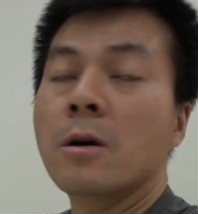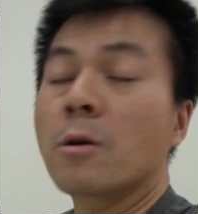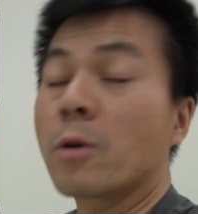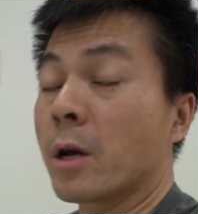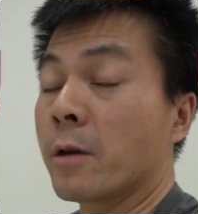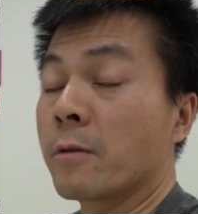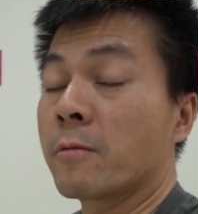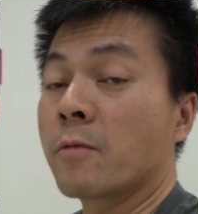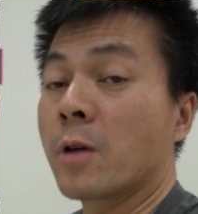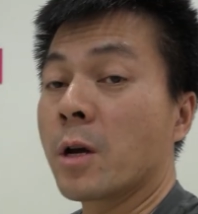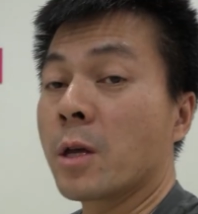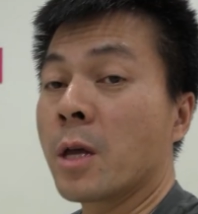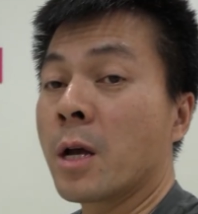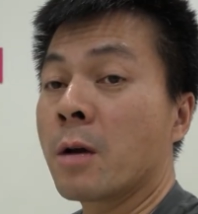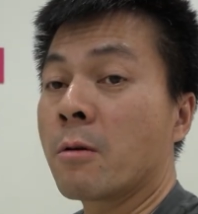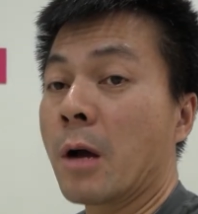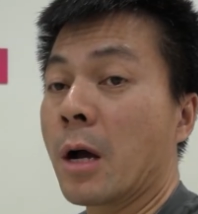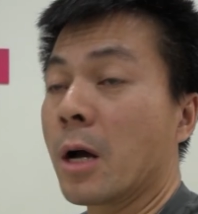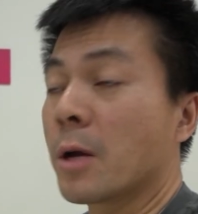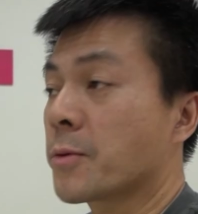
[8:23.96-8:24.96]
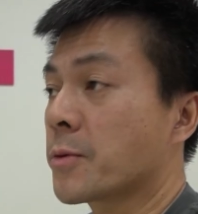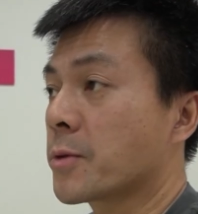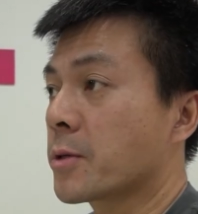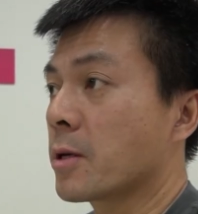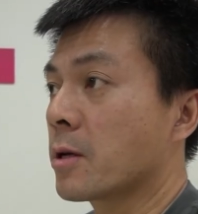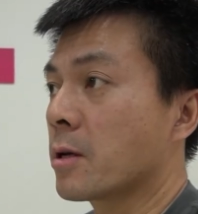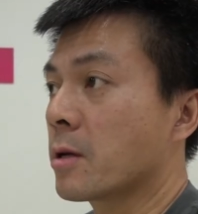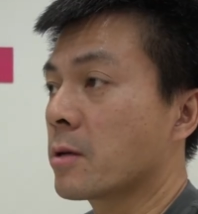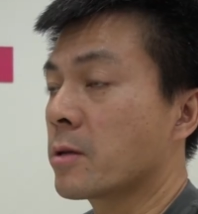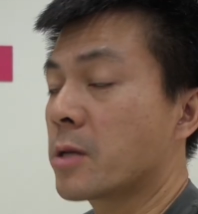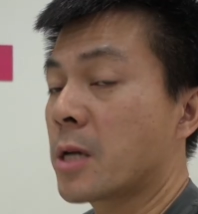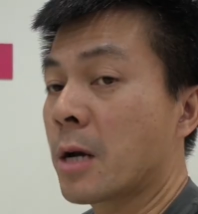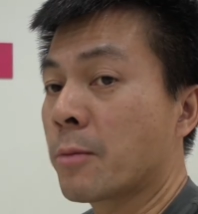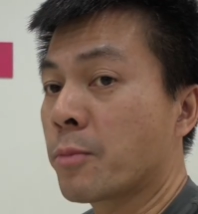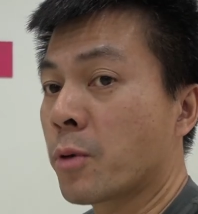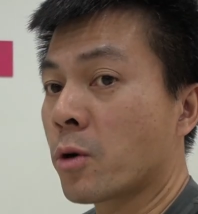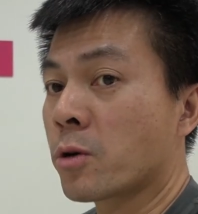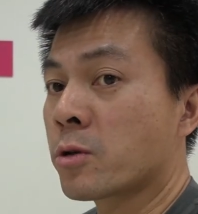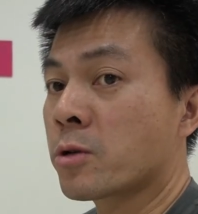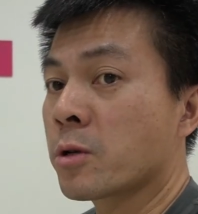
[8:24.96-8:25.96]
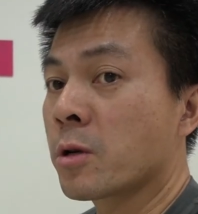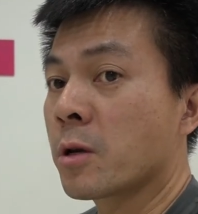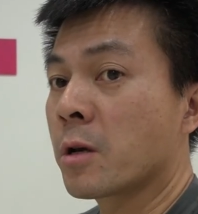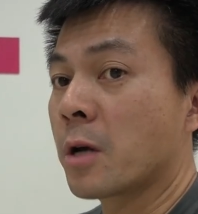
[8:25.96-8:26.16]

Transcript: Okay, we are now at uh, the airport,